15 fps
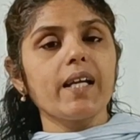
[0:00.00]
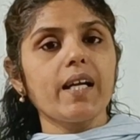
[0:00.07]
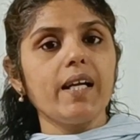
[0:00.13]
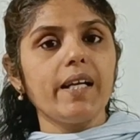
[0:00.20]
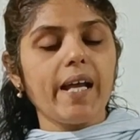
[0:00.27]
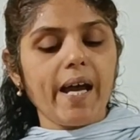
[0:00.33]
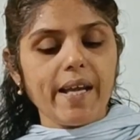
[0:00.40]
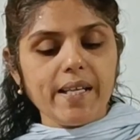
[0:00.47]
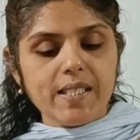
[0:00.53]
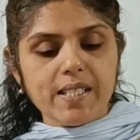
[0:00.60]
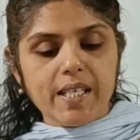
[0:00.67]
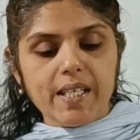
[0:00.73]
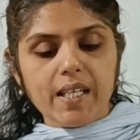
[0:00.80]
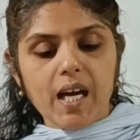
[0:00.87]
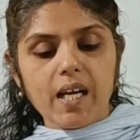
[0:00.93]
Article
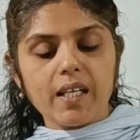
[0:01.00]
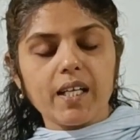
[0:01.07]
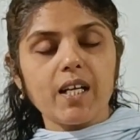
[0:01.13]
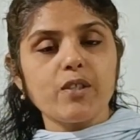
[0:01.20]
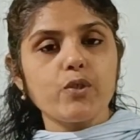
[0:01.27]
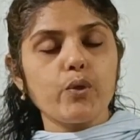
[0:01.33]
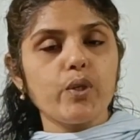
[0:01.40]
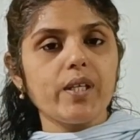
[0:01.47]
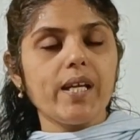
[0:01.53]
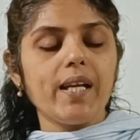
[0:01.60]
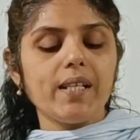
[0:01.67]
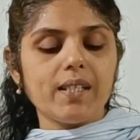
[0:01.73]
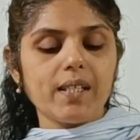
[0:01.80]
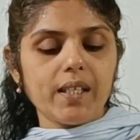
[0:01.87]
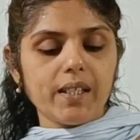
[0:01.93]
19, Article
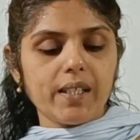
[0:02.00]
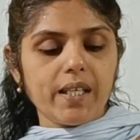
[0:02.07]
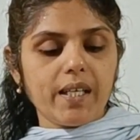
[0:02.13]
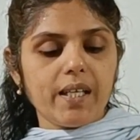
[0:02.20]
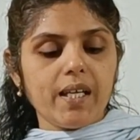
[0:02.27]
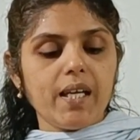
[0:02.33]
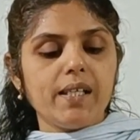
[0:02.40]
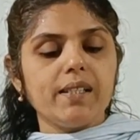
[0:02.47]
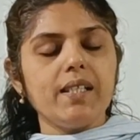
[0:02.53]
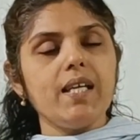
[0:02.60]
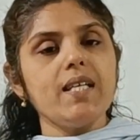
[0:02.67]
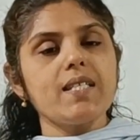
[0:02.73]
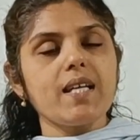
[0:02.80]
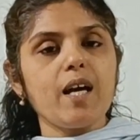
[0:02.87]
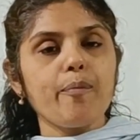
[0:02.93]
29, 30.
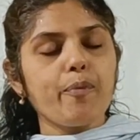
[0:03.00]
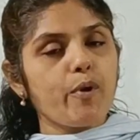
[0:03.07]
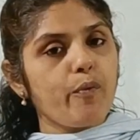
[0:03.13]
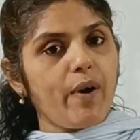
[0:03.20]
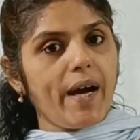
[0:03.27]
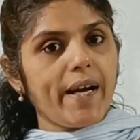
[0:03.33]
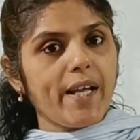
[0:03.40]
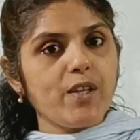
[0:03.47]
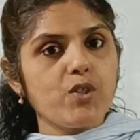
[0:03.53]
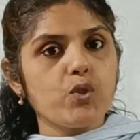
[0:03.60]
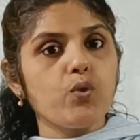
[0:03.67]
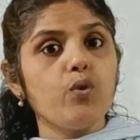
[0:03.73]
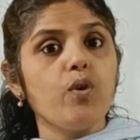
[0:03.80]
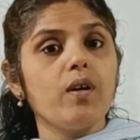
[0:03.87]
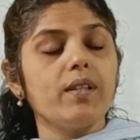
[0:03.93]
These are
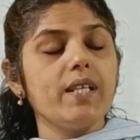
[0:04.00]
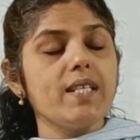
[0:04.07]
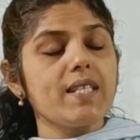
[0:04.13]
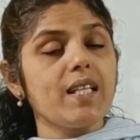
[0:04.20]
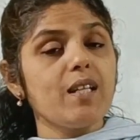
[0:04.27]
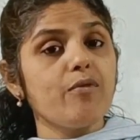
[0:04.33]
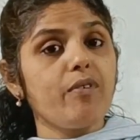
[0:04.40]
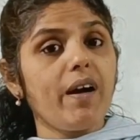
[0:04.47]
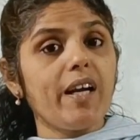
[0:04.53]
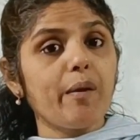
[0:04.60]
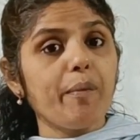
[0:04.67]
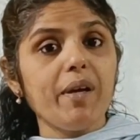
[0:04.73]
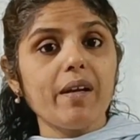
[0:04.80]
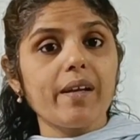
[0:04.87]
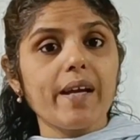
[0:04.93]
the
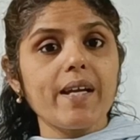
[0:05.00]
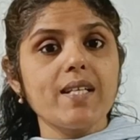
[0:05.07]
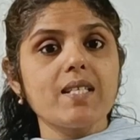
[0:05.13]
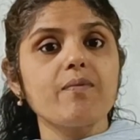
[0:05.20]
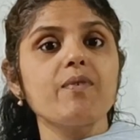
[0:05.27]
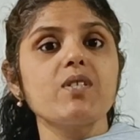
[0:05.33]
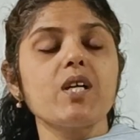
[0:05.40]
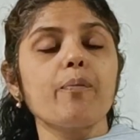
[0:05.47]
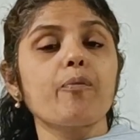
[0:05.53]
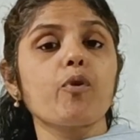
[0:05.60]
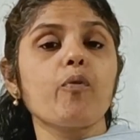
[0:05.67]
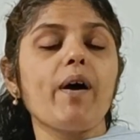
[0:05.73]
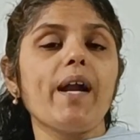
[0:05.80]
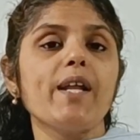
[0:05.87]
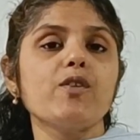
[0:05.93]
fundamental rights which are
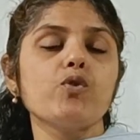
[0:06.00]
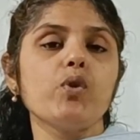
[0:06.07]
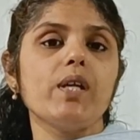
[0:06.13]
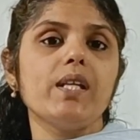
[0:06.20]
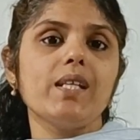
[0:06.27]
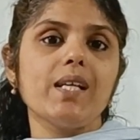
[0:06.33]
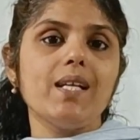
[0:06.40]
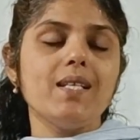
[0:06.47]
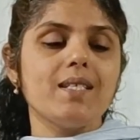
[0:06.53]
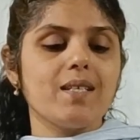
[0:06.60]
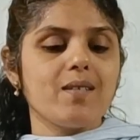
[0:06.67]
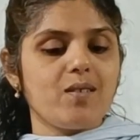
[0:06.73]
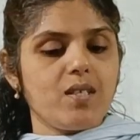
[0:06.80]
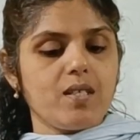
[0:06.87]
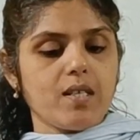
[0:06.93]
provided to Indian
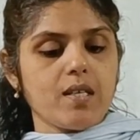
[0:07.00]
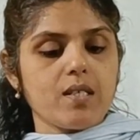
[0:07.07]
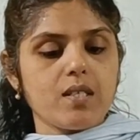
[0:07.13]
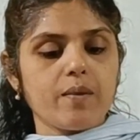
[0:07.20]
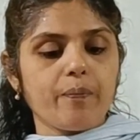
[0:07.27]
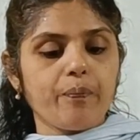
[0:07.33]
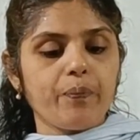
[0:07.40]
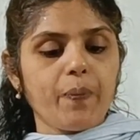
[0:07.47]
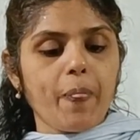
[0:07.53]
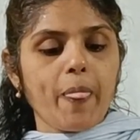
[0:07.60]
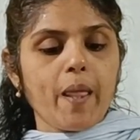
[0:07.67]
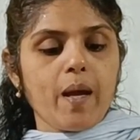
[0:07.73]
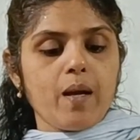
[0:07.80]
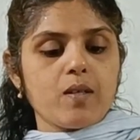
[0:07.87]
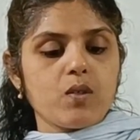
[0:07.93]
citizens.
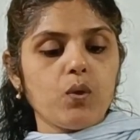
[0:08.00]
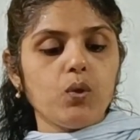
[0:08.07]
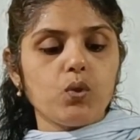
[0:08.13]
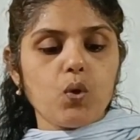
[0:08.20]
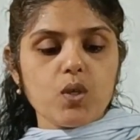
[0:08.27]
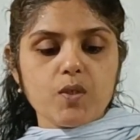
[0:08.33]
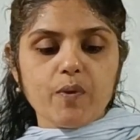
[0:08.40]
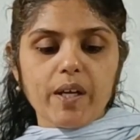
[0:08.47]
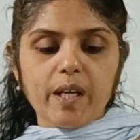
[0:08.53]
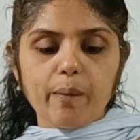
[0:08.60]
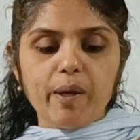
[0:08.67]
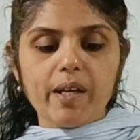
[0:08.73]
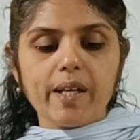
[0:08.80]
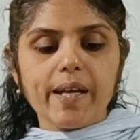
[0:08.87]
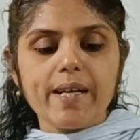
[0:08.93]
So those
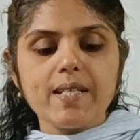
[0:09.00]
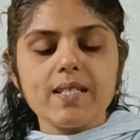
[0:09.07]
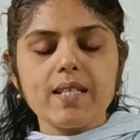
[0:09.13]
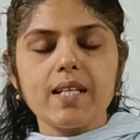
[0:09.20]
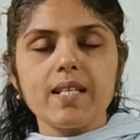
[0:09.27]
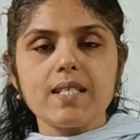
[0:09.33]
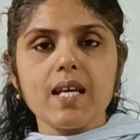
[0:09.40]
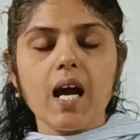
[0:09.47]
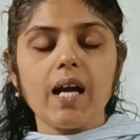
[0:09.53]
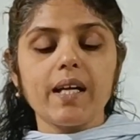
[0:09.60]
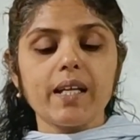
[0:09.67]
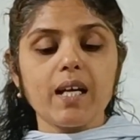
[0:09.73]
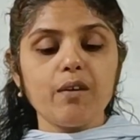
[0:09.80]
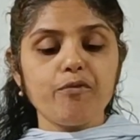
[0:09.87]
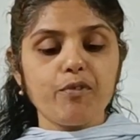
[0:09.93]
fundamental rights, this
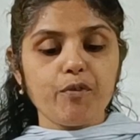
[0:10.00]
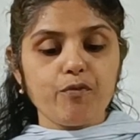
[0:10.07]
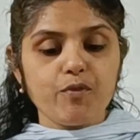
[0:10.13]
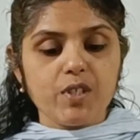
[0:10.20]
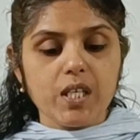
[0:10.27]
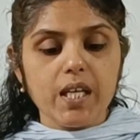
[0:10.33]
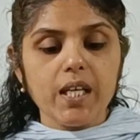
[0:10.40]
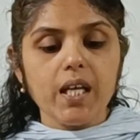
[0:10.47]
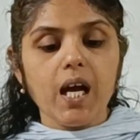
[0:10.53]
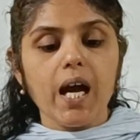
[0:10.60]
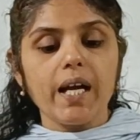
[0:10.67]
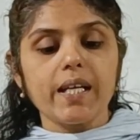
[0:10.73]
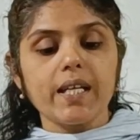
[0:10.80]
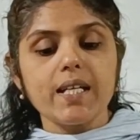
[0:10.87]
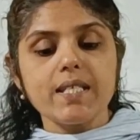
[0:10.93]
Article 15,
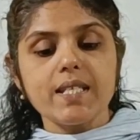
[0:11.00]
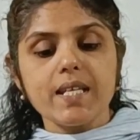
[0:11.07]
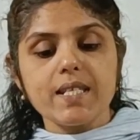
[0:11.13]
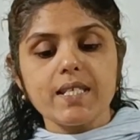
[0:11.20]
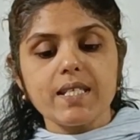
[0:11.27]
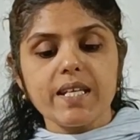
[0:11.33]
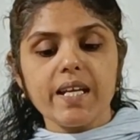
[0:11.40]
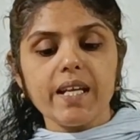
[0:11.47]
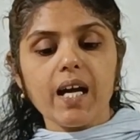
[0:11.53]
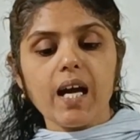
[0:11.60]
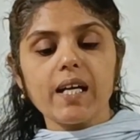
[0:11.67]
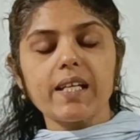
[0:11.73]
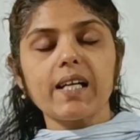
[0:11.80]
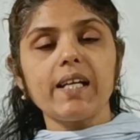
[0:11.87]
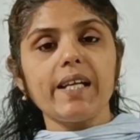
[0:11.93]
Article 16,
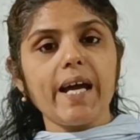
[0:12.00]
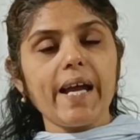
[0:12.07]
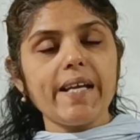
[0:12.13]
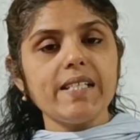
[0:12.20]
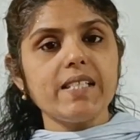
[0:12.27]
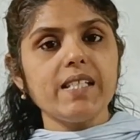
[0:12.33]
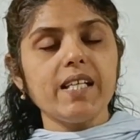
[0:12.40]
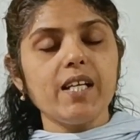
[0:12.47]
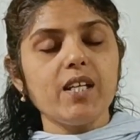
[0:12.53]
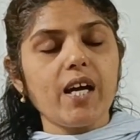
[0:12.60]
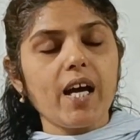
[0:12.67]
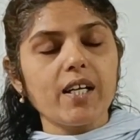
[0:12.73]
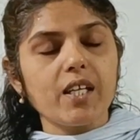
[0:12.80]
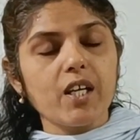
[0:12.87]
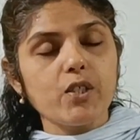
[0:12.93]
Article 19 and
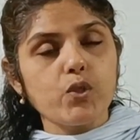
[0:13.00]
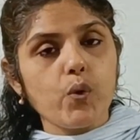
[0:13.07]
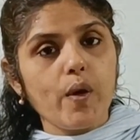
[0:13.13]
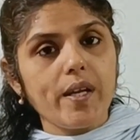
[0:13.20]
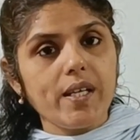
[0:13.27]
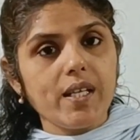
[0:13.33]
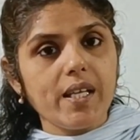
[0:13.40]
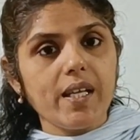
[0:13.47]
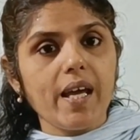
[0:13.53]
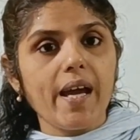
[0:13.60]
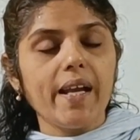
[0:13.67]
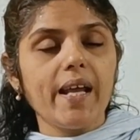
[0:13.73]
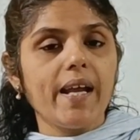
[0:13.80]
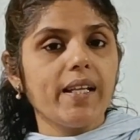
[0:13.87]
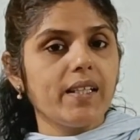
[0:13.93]
Article
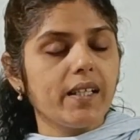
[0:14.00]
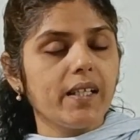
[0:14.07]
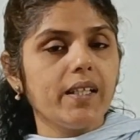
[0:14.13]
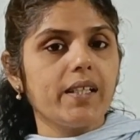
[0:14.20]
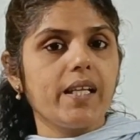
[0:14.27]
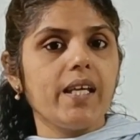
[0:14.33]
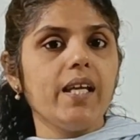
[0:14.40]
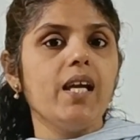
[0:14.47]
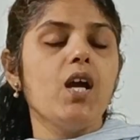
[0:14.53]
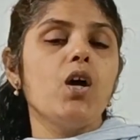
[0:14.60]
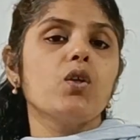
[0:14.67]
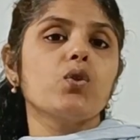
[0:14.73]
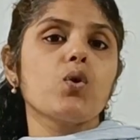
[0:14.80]
29 and 30,